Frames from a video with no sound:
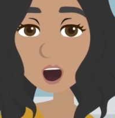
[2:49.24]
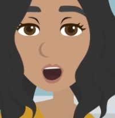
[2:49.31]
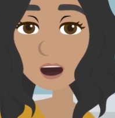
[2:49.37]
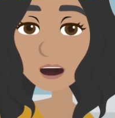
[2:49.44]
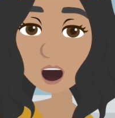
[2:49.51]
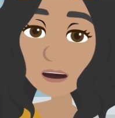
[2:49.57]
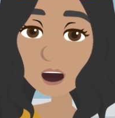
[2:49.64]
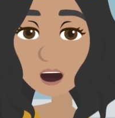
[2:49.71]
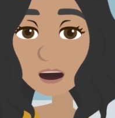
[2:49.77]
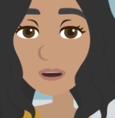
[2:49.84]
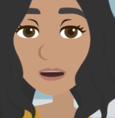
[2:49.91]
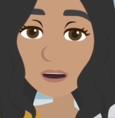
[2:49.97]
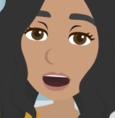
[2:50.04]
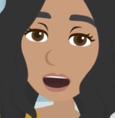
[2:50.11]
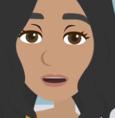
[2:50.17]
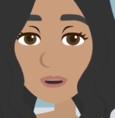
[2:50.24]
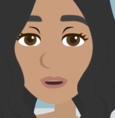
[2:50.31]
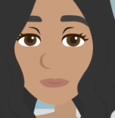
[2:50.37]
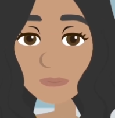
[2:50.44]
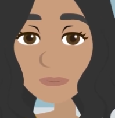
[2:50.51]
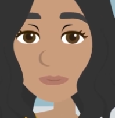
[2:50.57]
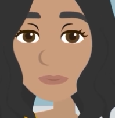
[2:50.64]
our interviewer is ready.
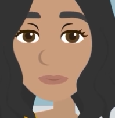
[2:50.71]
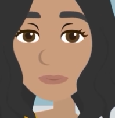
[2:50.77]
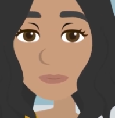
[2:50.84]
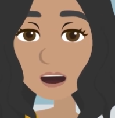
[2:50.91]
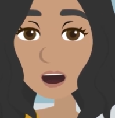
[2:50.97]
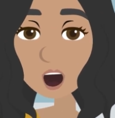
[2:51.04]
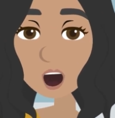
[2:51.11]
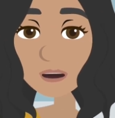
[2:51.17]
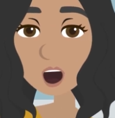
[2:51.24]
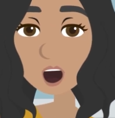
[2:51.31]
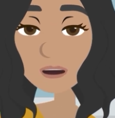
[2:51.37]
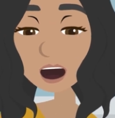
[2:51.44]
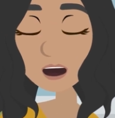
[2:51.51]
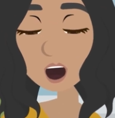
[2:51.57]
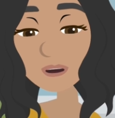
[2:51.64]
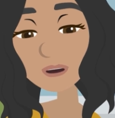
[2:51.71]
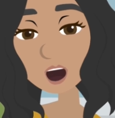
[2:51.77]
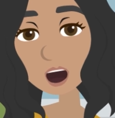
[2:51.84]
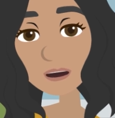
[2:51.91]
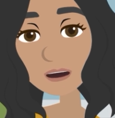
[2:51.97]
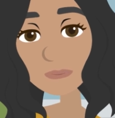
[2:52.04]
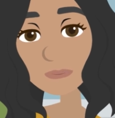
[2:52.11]
Remember to have your
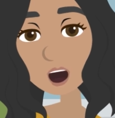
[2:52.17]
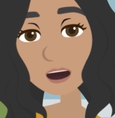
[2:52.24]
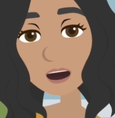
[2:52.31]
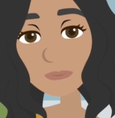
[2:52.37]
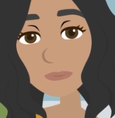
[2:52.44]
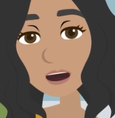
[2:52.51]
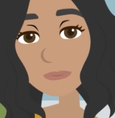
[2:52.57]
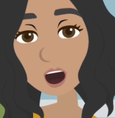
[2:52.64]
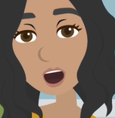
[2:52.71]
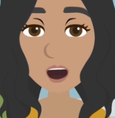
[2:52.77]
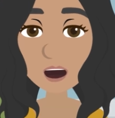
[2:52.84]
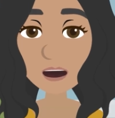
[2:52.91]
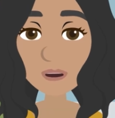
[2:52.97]
ID close to show your